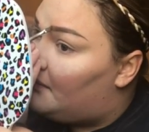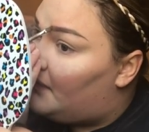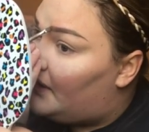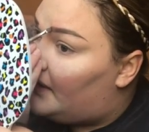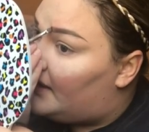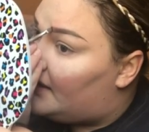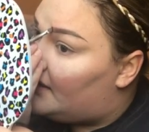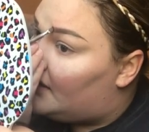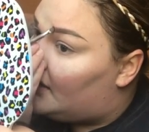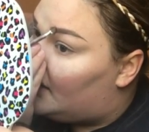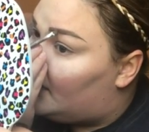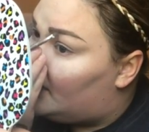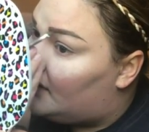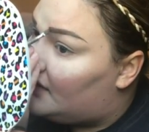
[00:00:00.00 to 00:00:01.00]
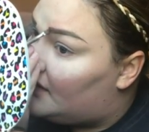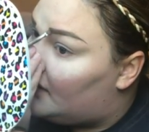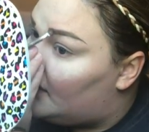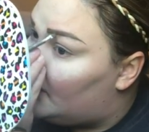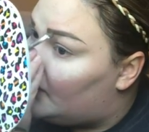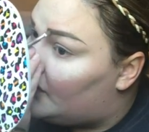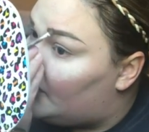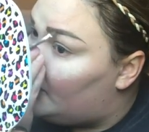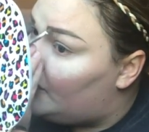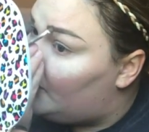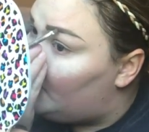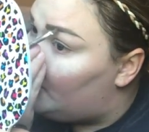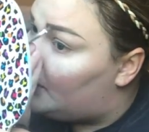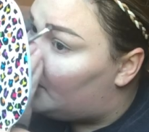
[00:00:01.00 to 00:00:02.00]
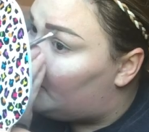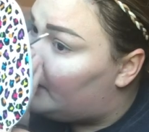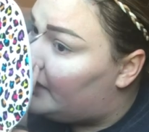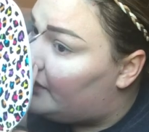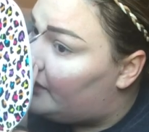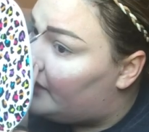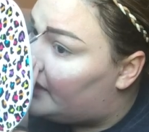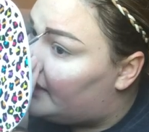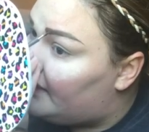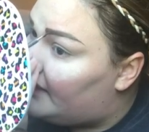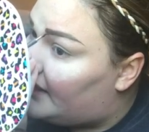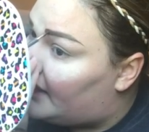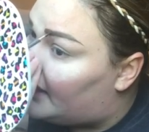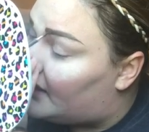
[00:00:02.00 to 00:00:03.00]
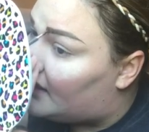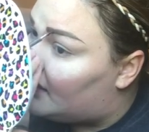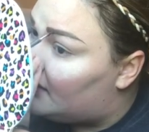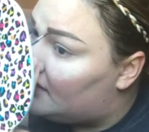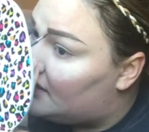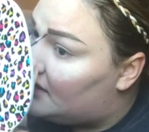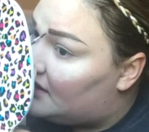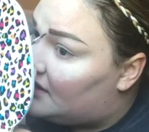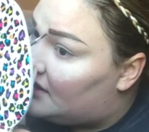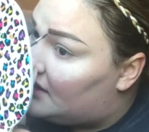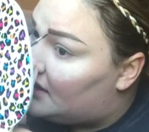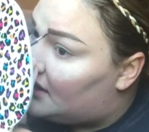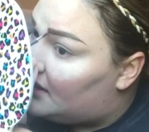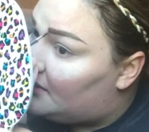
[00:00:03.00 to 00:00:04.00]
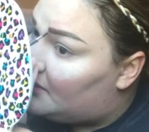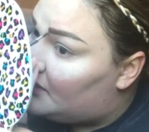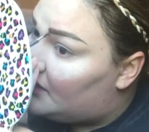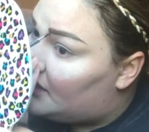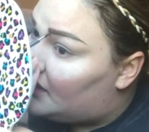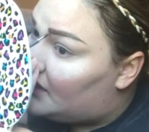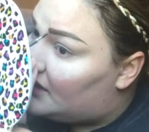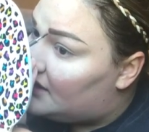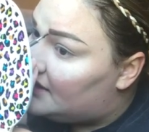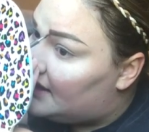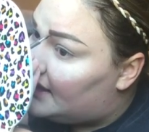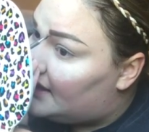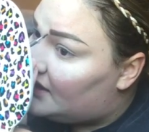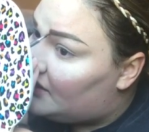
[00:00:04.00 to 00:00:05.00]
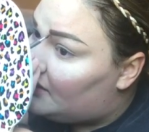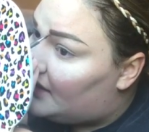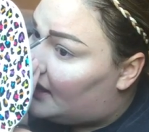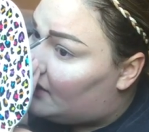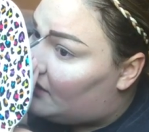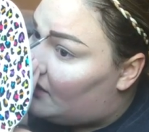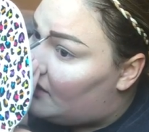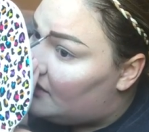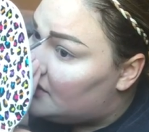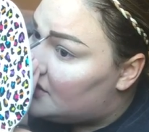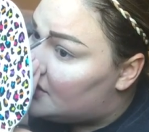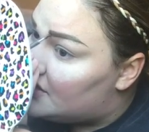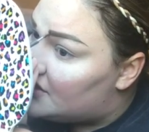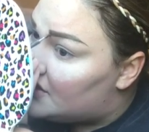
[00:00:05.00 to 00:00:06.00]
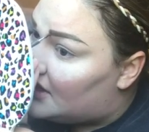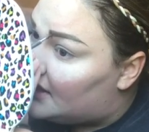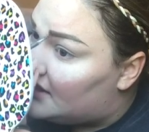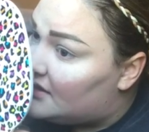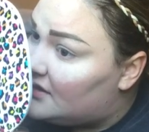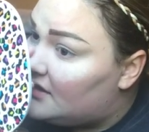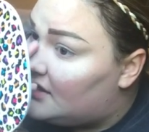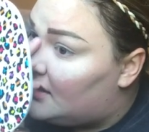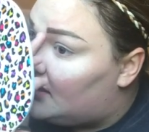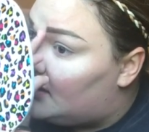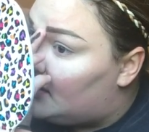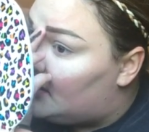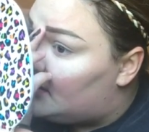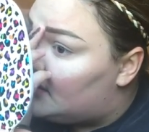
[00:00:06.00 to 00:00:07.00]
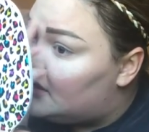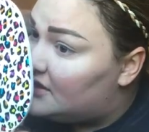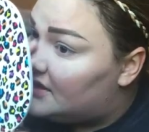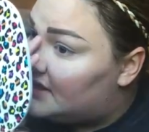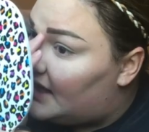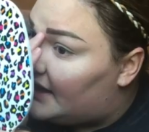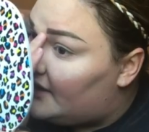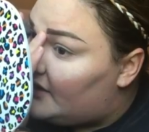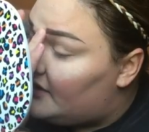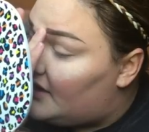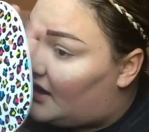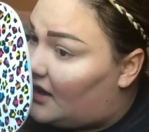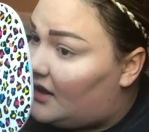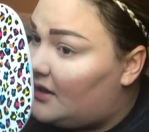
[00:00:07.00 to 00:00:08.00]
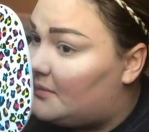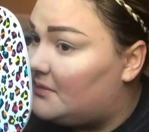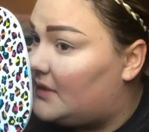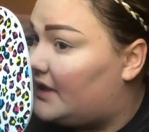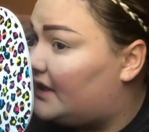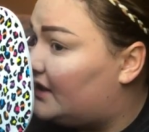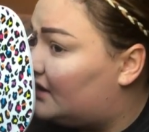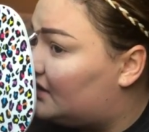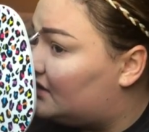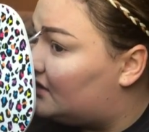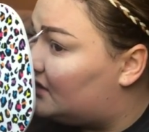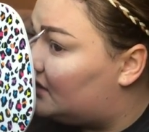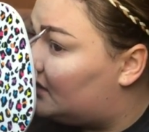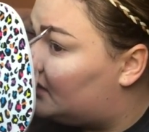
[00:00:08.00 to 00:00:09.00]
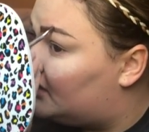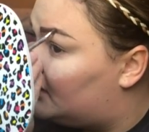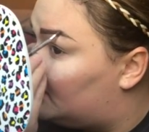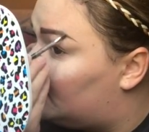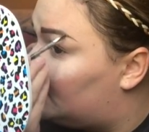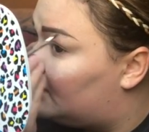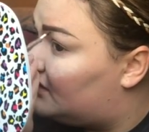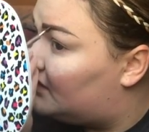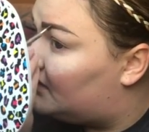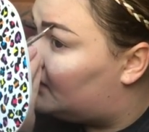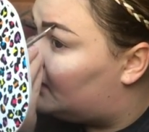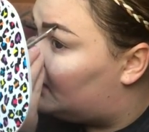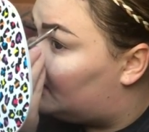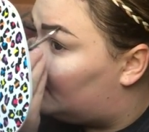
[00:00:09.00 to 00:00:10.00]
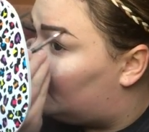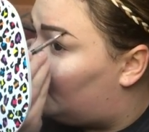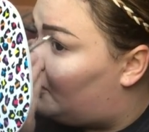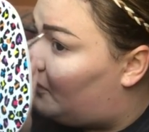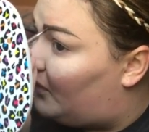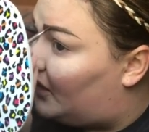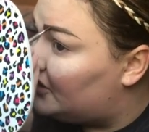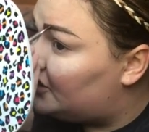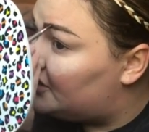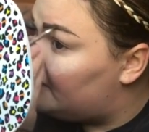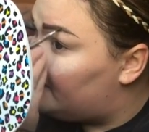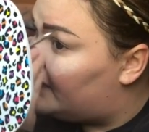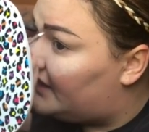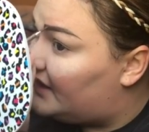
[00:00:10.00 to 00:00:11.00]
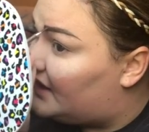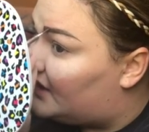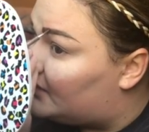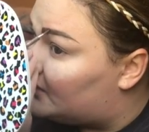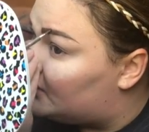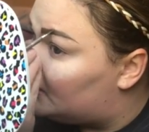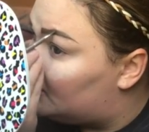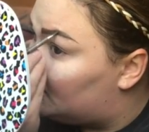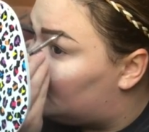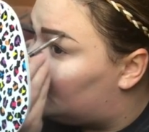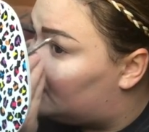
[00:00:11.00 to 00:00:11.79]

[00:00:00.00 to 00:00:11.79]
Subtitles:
But you will get there. It will not take you that long. Just take your time and watch your videos.